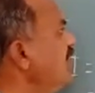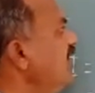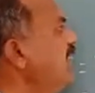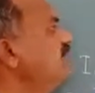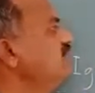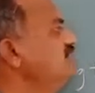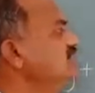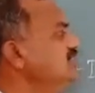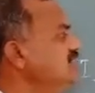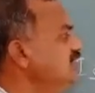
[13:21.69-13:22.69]

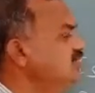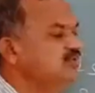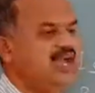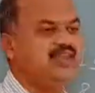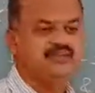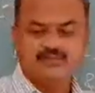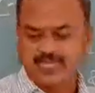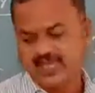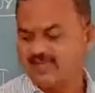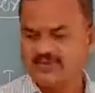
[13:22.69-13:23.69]
MCG into
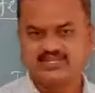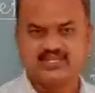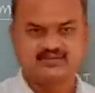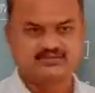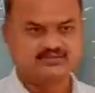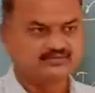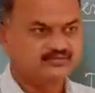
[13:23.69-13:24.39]
an emitter.